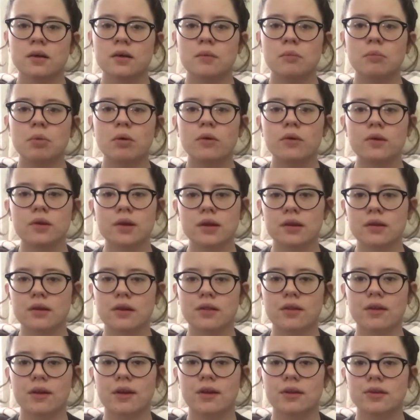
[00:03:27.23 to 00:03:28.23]
pulling the
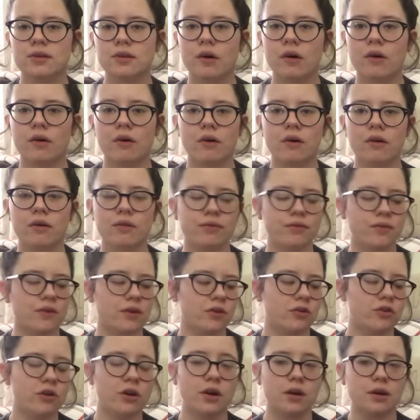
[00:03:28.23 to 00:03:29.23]
things off
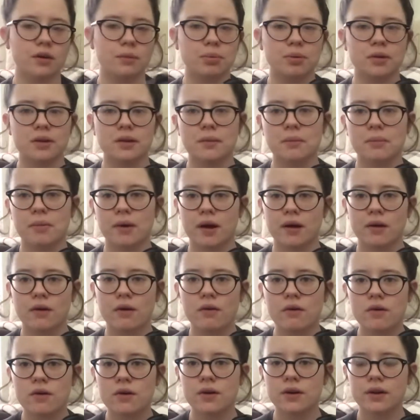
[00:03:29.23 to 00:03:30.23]
and trying to put them back
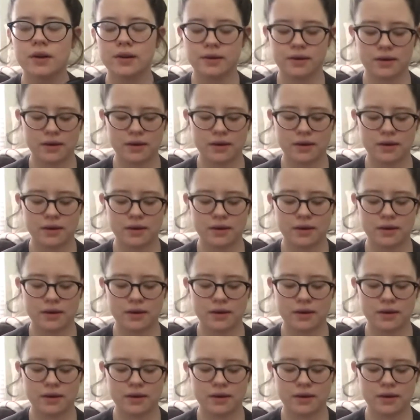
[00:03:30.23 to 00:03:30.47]
on.